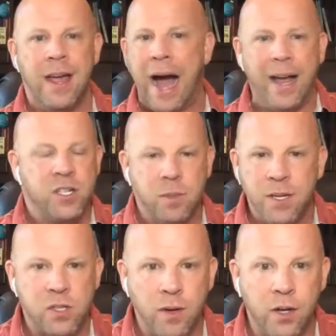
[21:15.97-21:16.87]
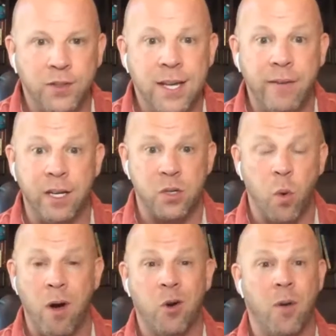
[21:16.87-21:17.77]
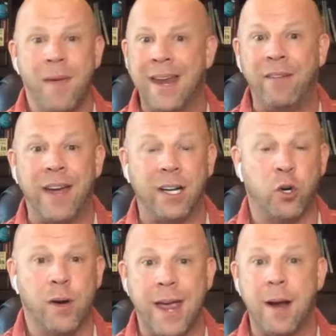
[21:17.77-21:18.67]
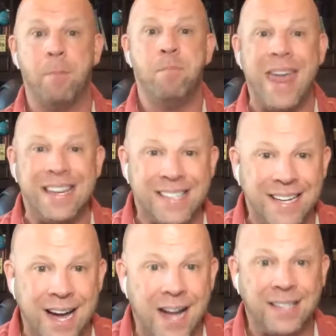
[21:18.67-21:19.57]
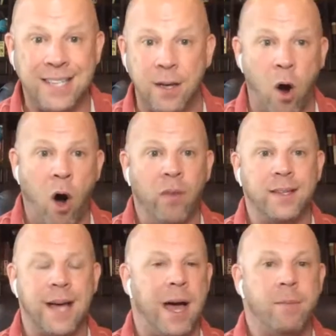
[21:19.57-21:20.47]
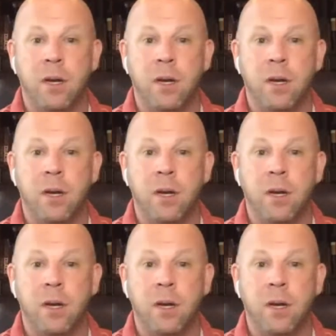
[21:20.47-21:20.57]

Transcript: I used to be so guilty of it as well. Going, man, I've got to create amazing content all the time.